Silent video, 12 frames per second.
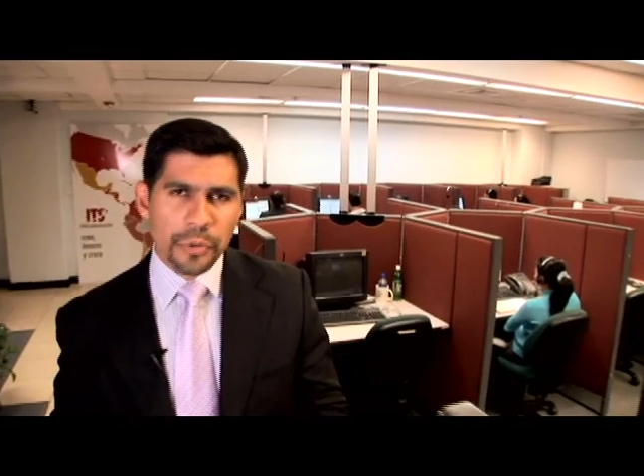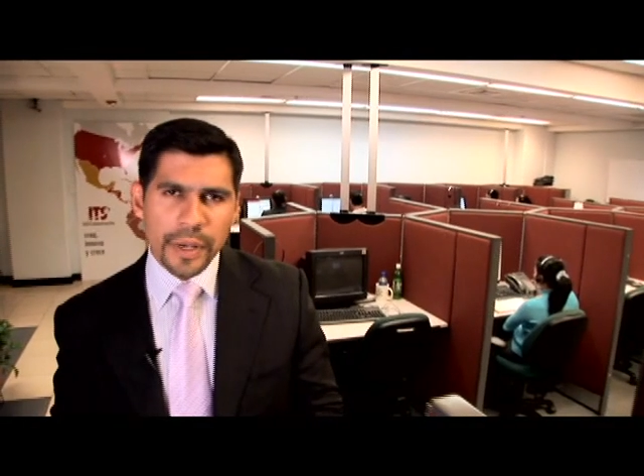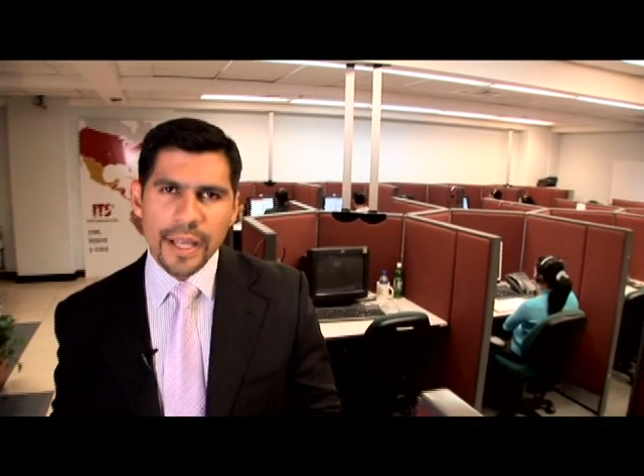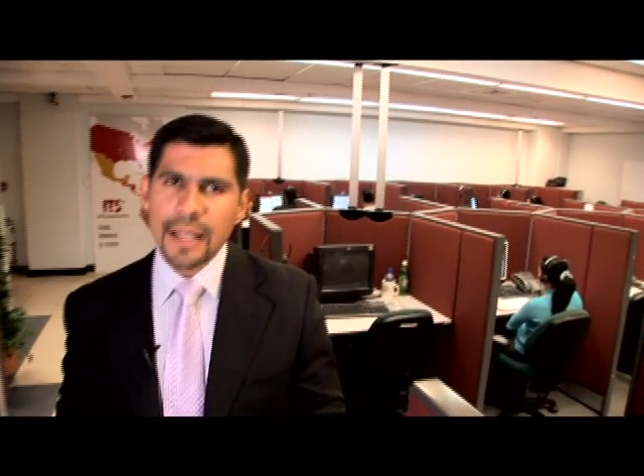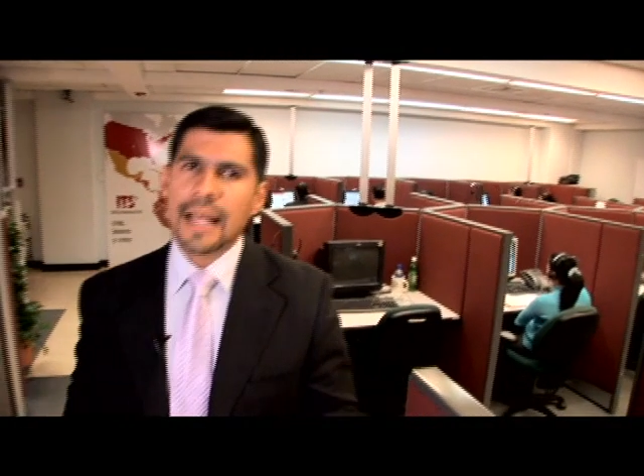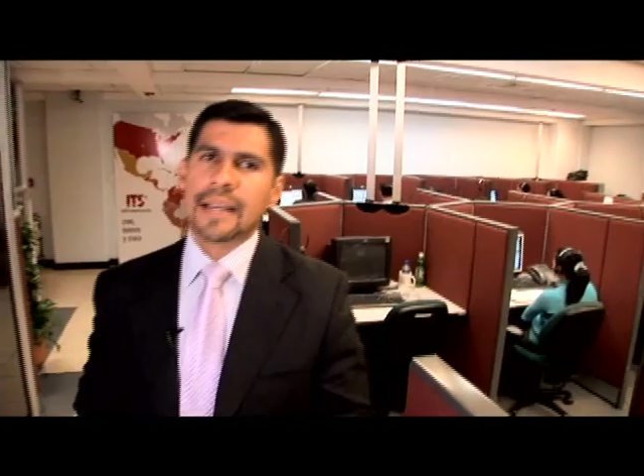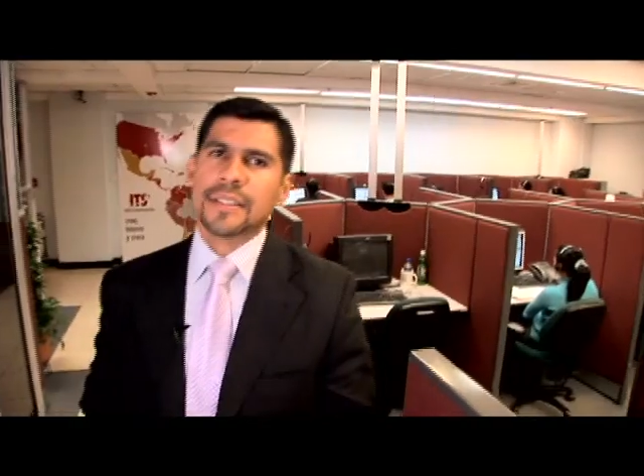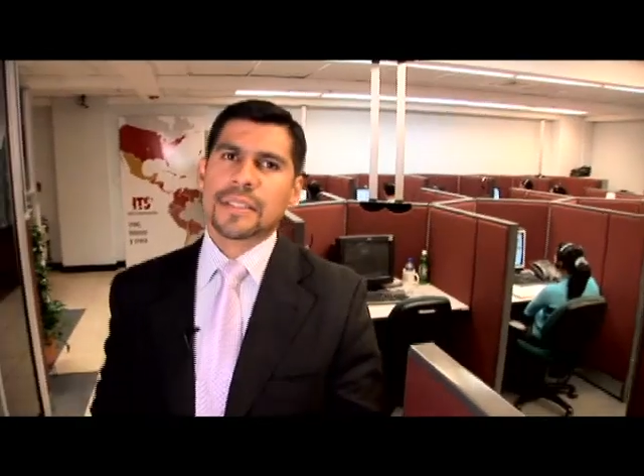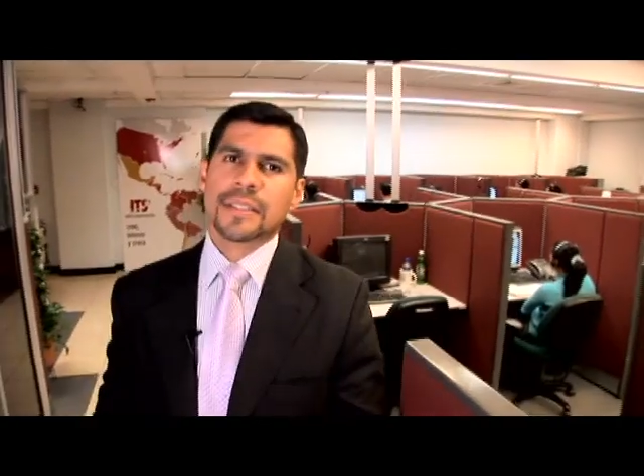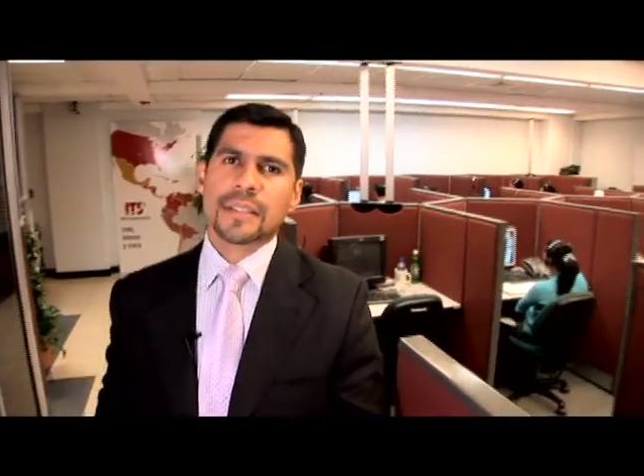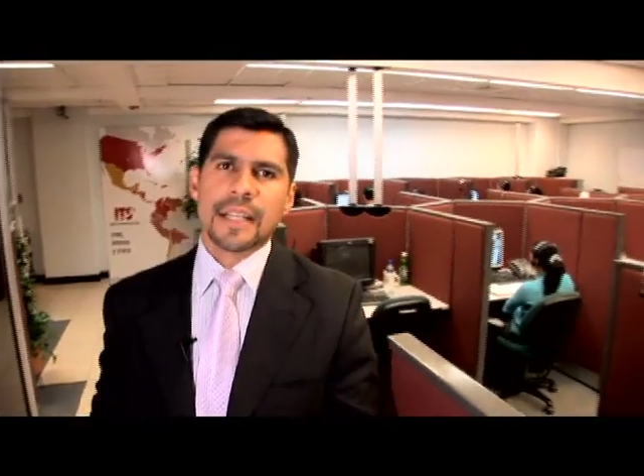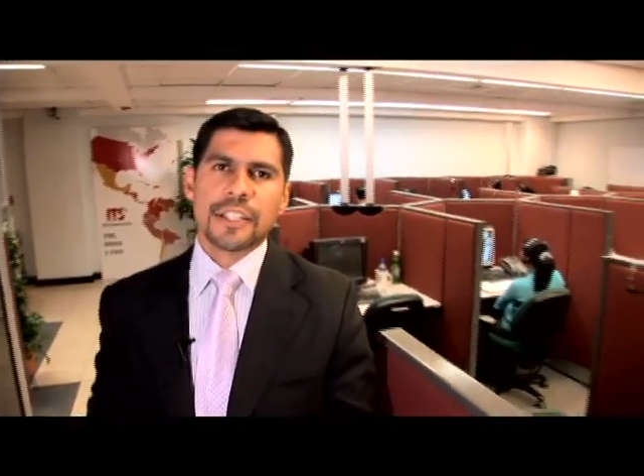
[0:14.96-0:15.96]

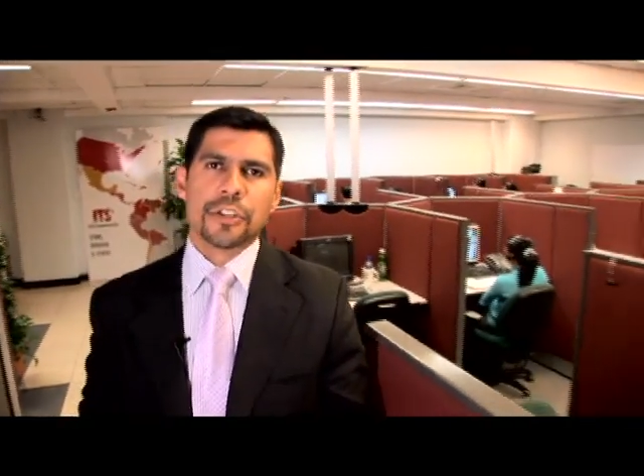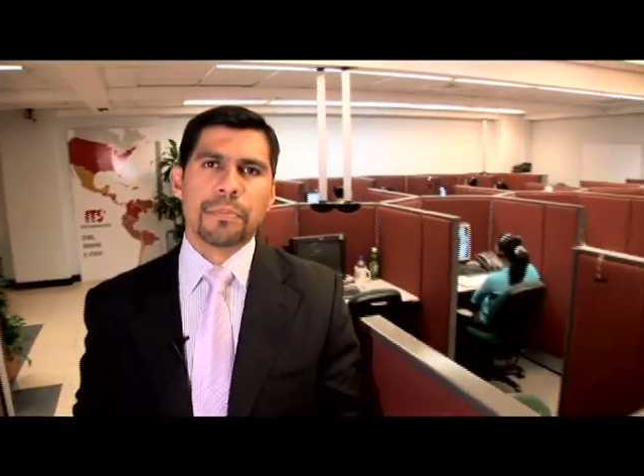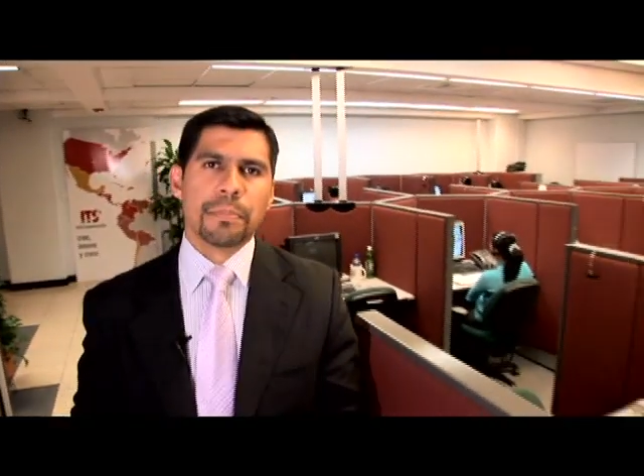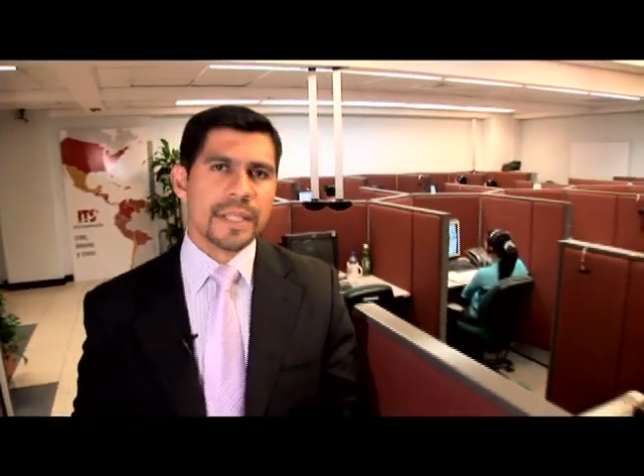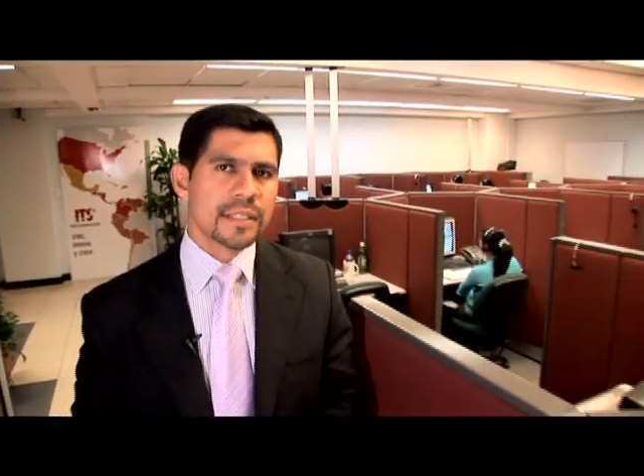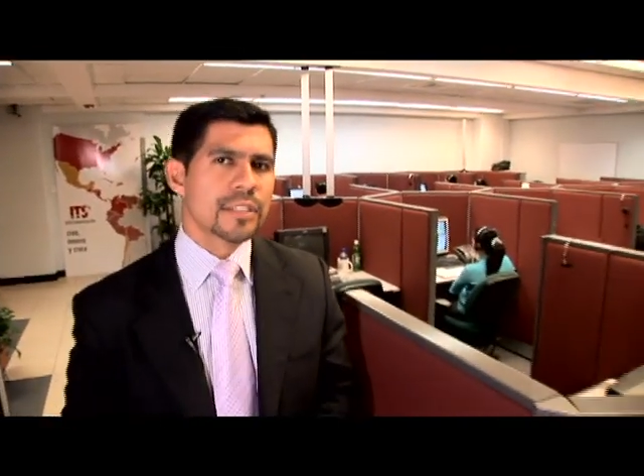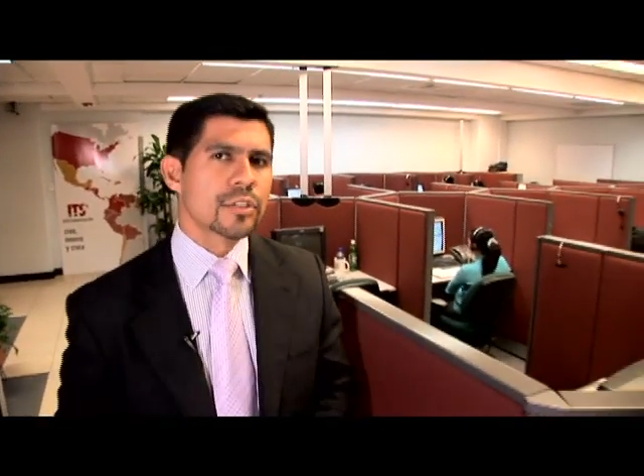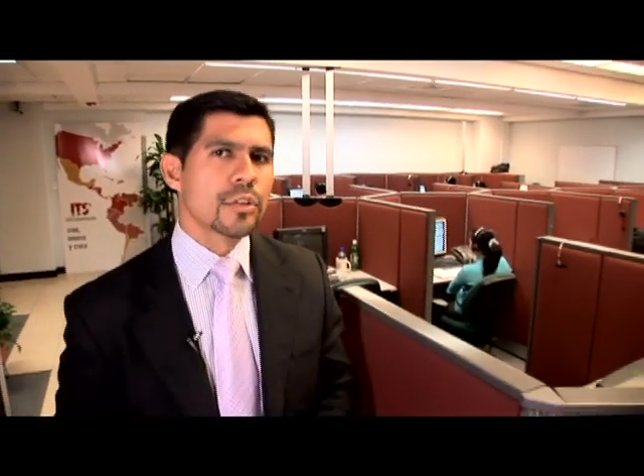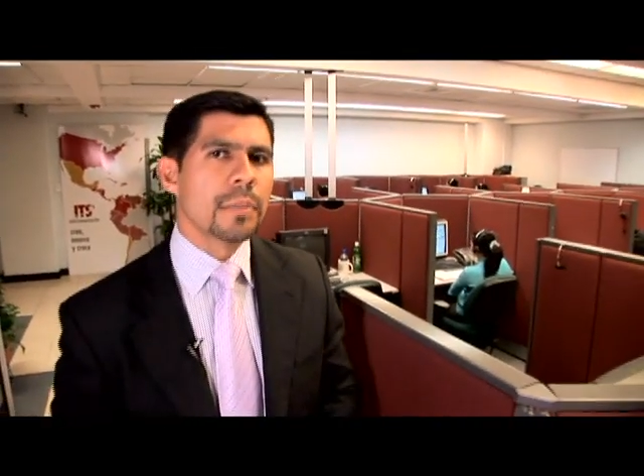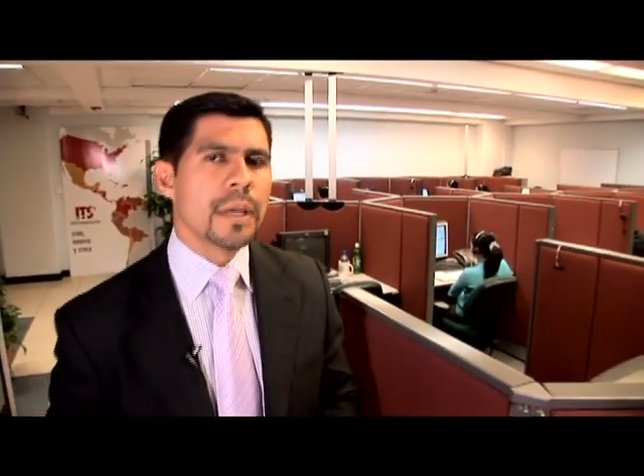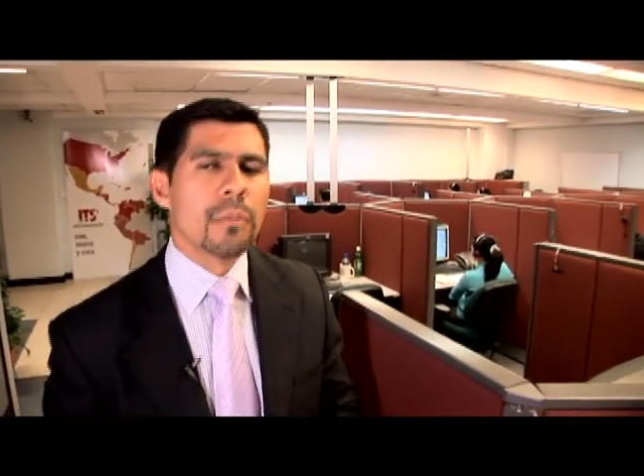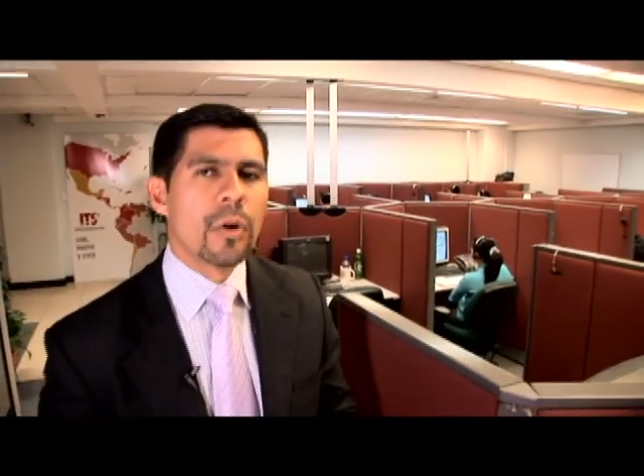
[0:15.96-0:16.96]
realize that your business
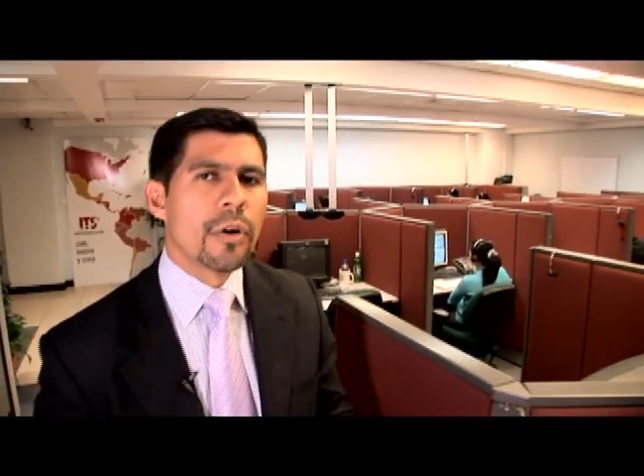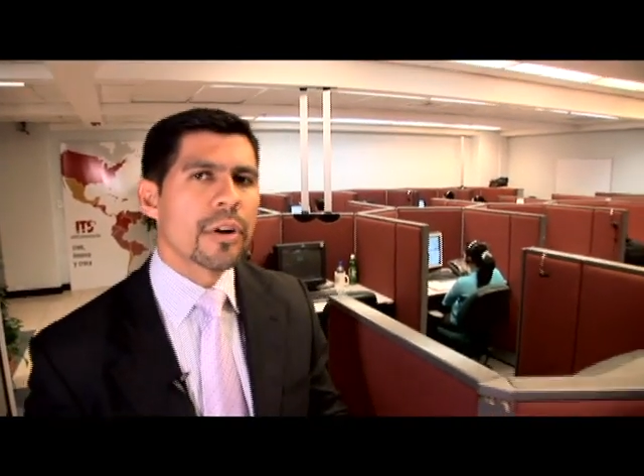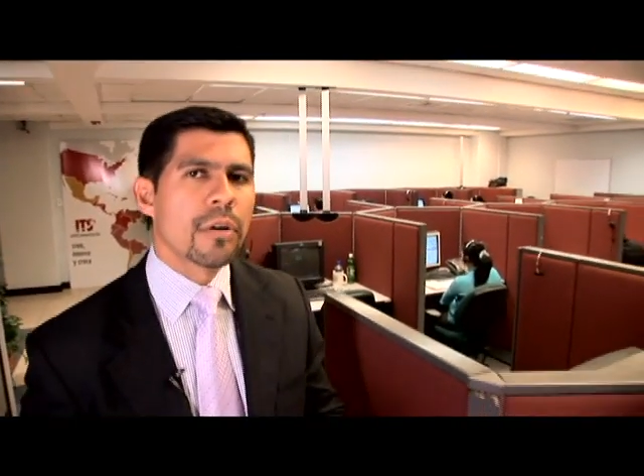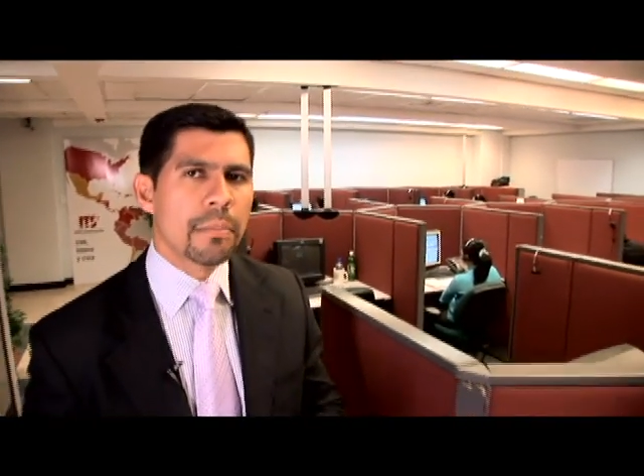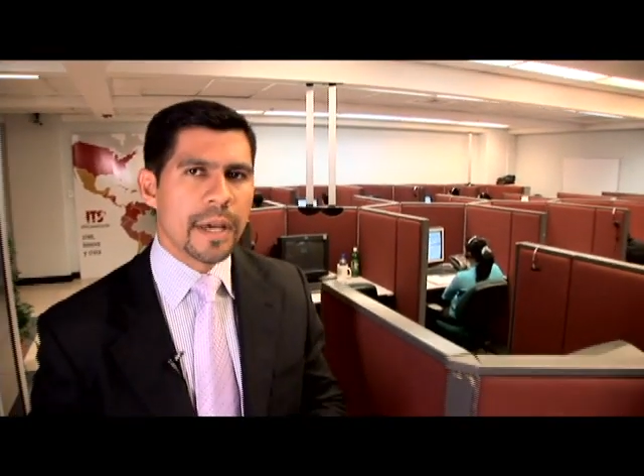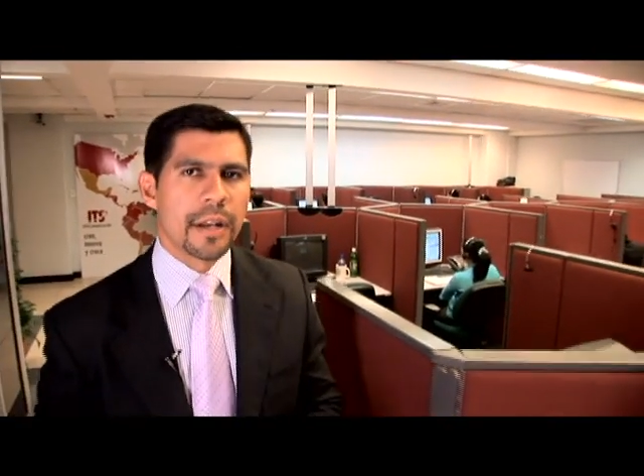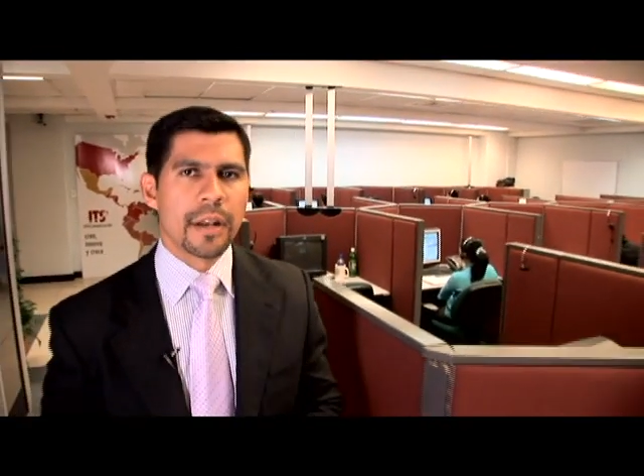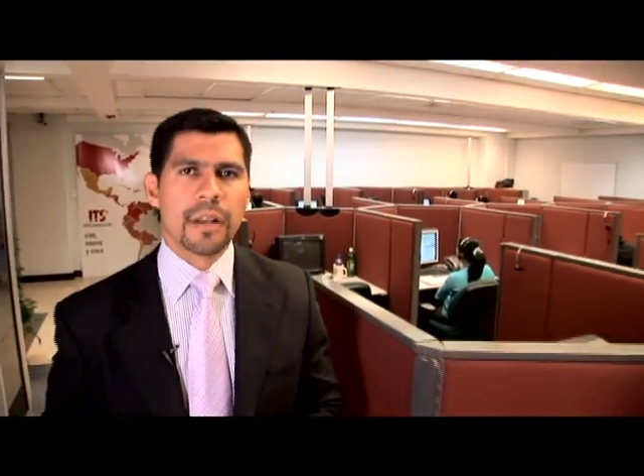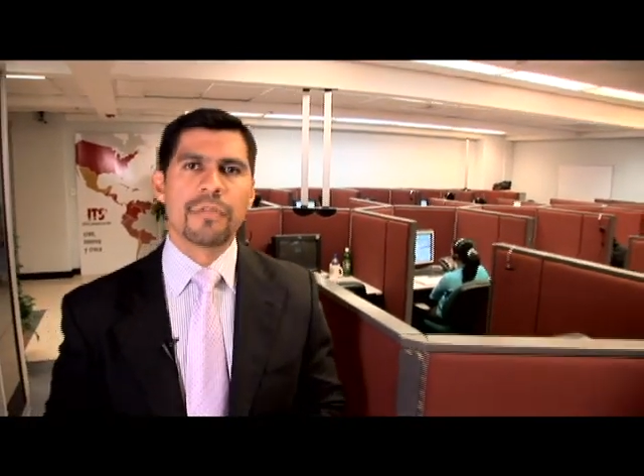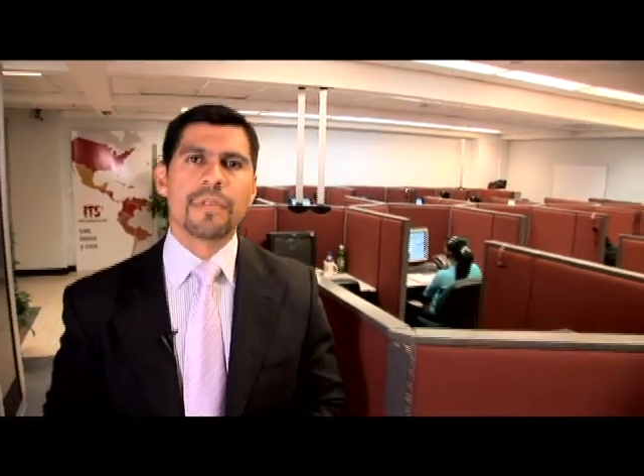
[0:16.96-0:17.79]
could be more competitive,